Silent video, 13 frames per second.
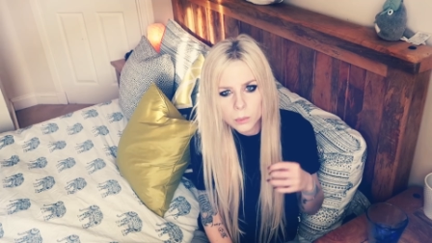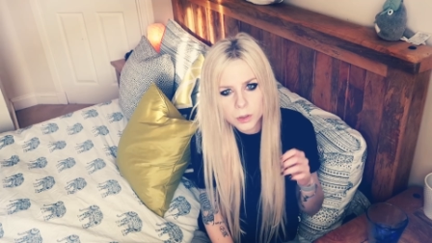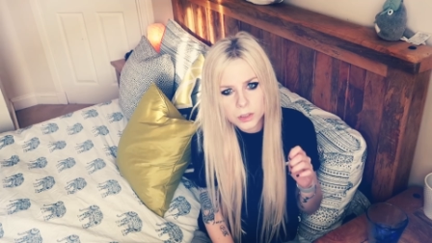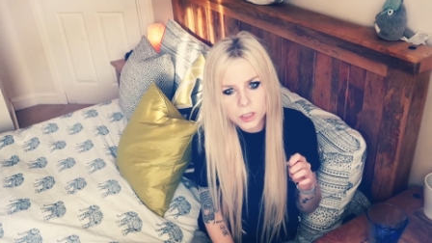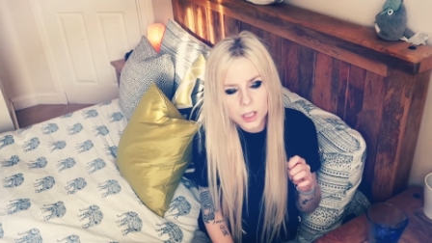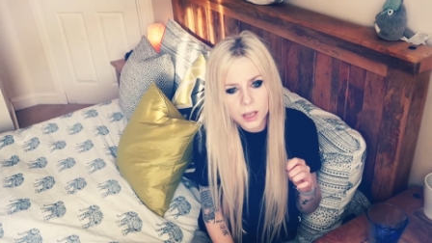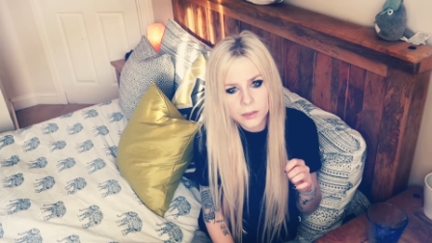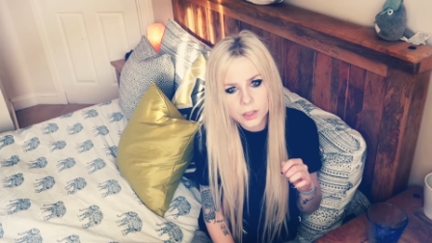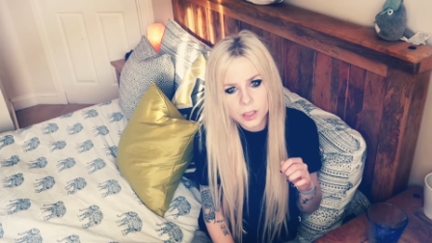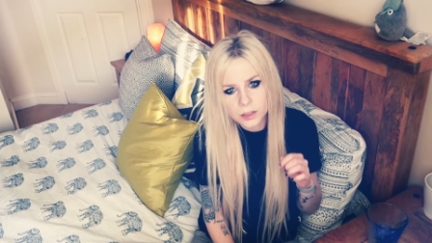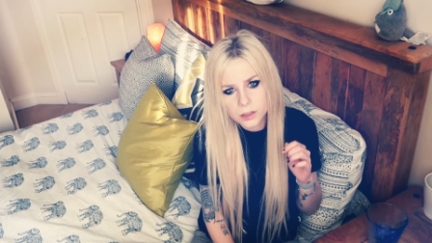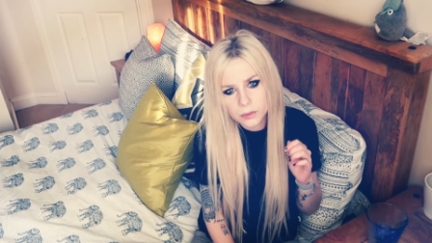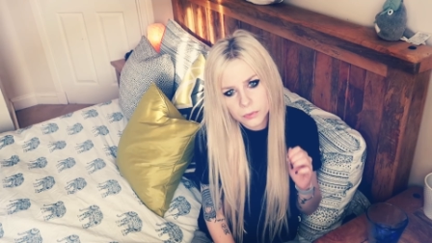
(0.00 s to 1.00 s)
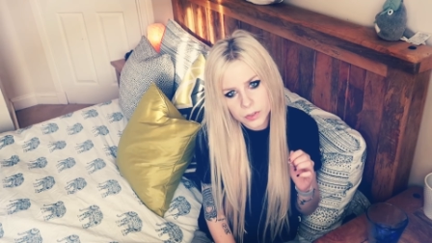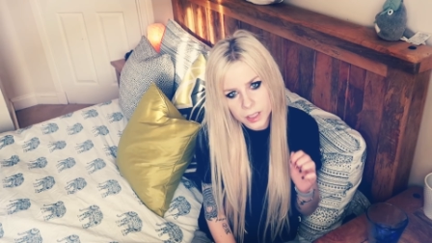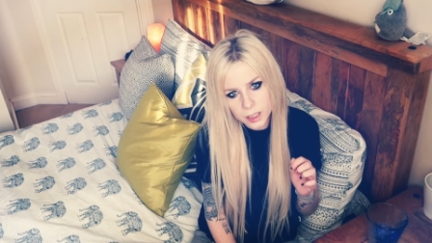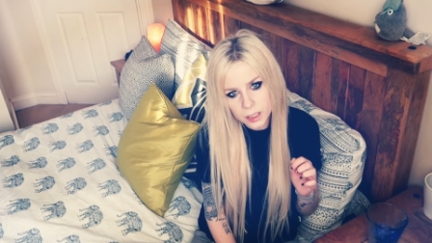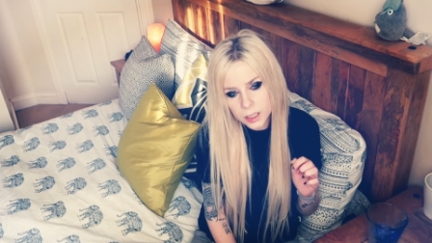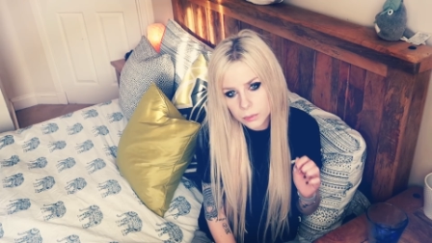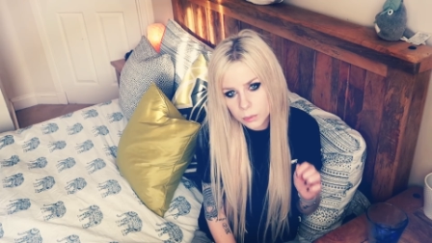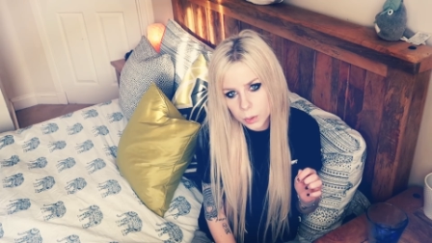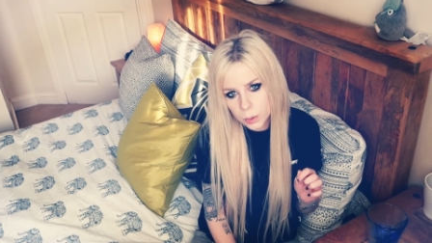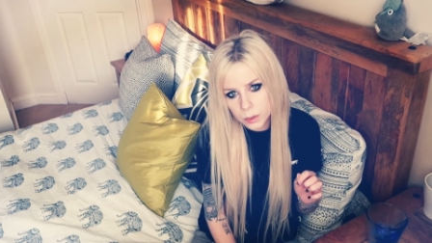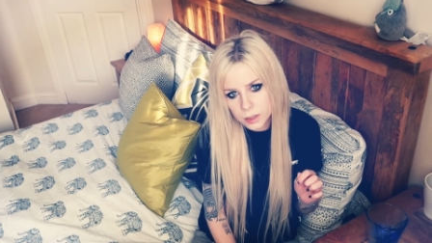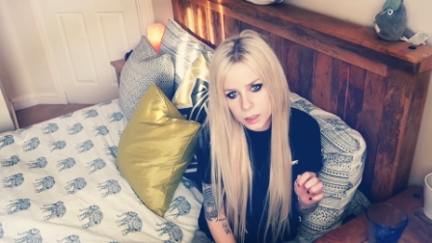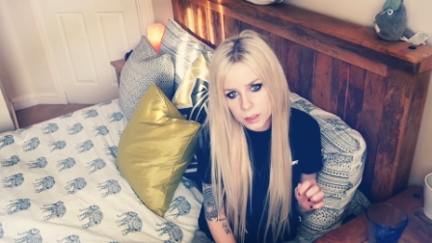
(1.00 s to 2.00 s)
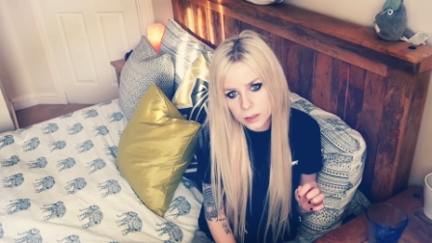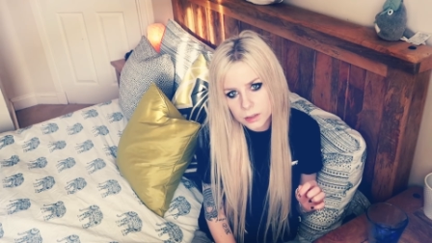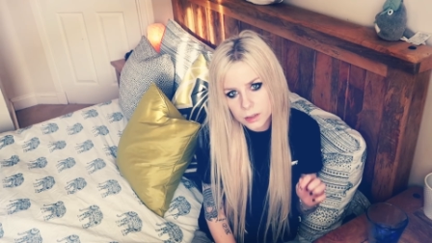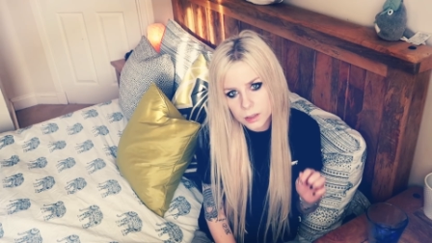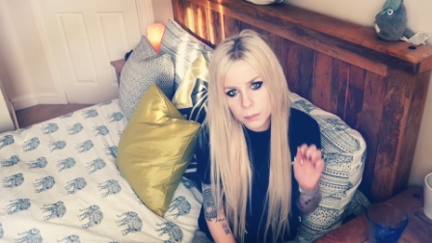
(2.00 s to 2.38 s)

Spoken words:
which left her severely wounded,